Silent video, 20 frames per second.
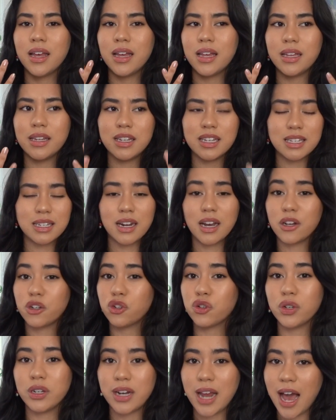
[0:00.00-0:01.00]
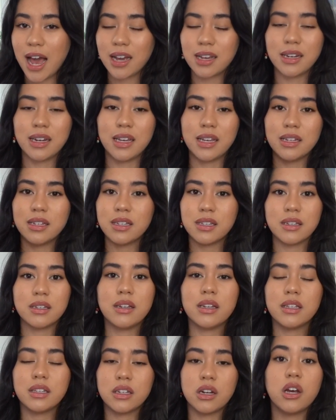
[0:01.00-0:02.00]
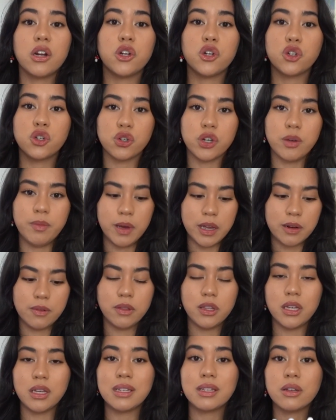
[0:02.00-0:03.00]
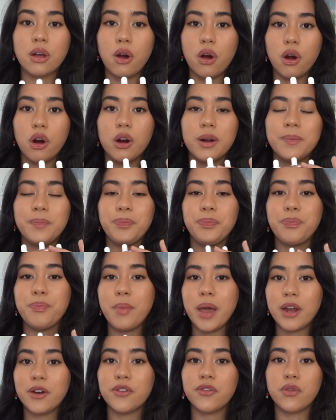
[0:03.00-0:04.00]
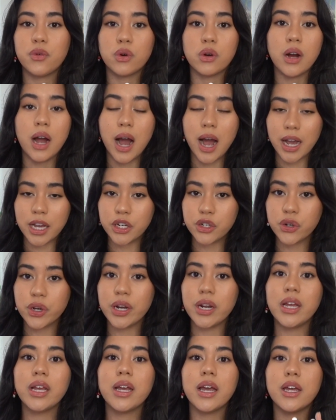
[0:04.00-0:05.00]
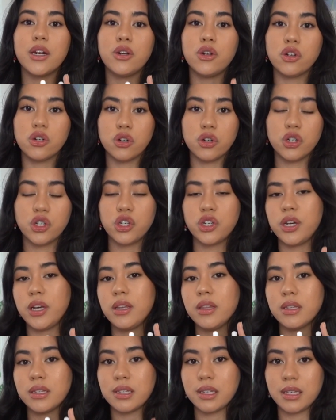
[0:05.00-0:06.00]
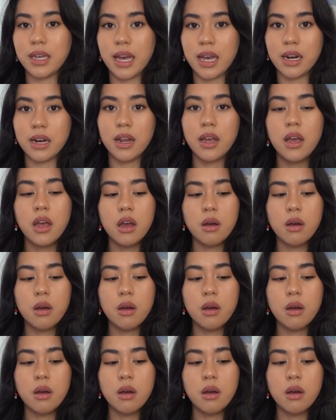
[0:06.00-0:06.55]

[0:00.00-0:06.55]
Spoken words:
It does not treat acne. It's not a treatment. These are meant for hydrating and nourishing the skin.